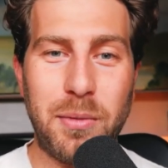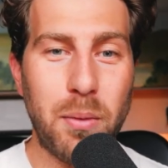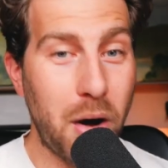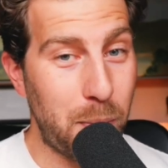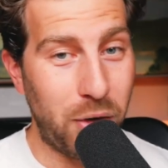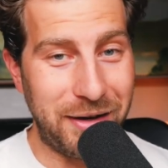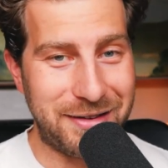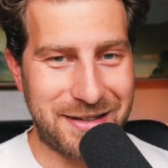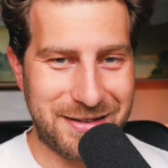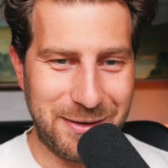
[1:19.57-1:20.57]
But what I want
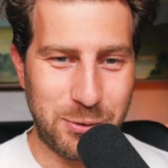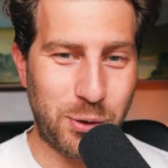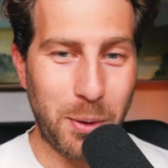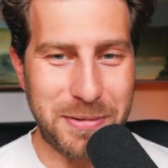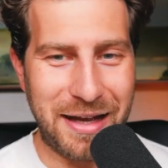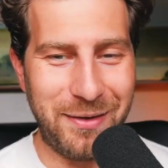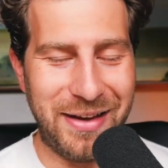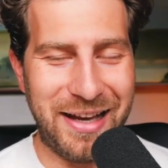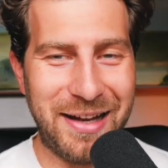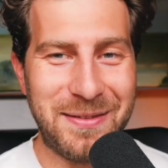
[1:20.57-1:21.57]
is this little drop down
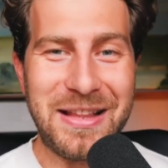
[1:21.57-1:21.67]
here,